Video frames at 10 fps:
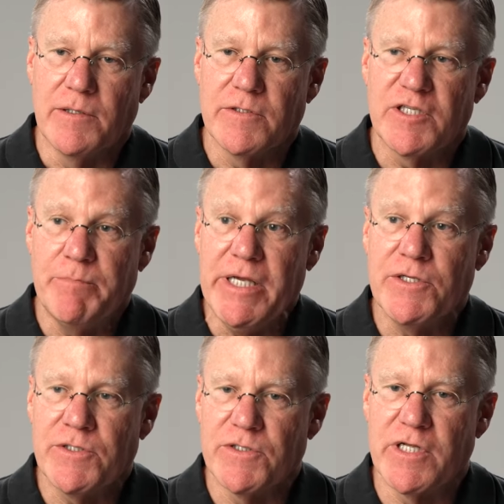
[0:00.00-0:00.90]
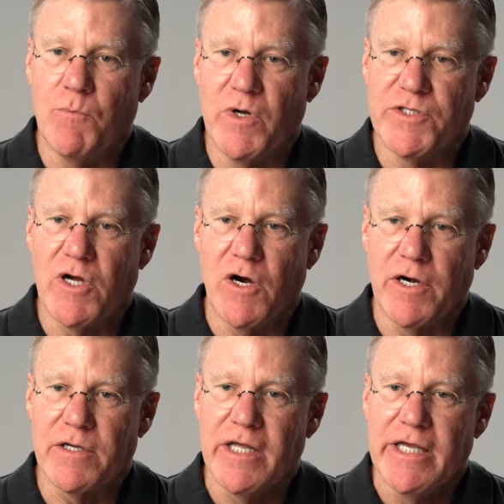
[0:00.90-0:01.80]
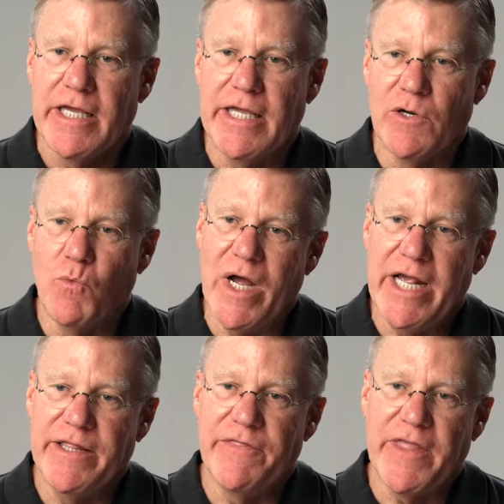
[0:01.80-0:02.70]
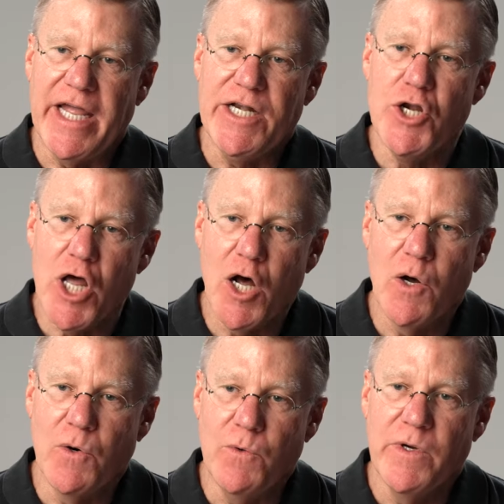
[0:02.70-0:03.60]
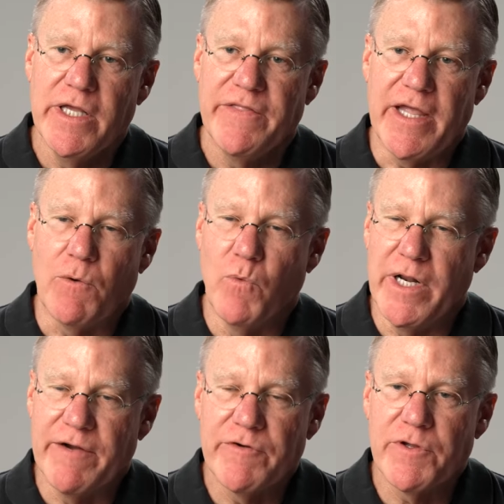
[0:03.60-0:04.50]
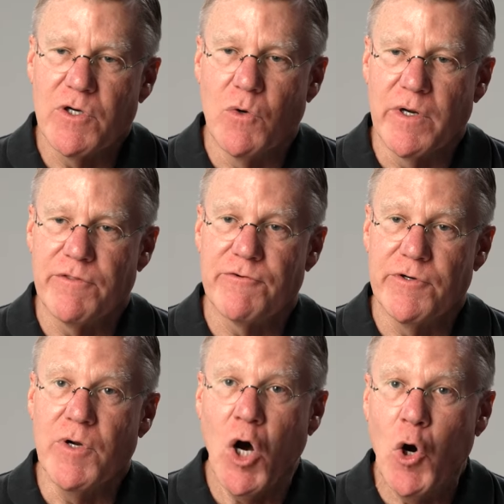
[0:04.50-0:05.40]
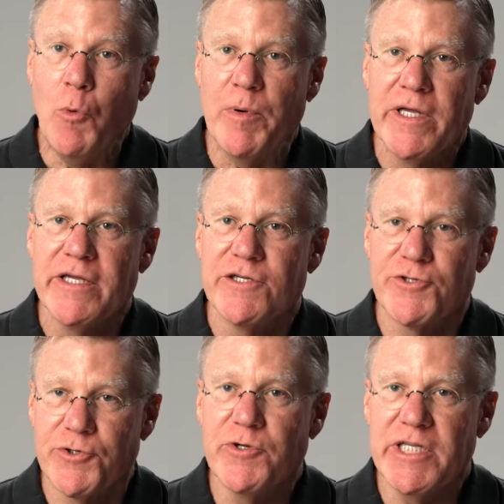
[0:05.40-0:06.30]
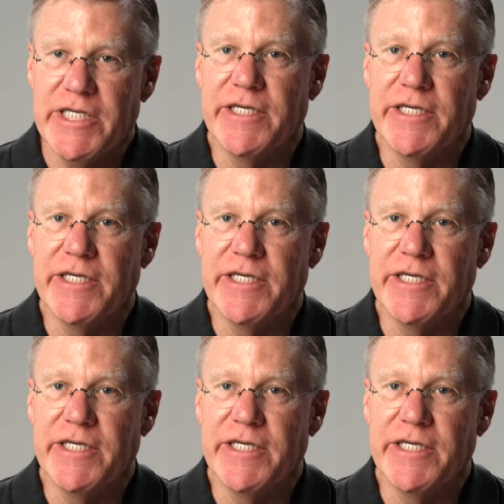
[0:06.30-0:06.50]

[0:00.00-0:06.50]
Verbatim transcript: speaks to someone's heart in a way that they know that whatever they're going through, hope truly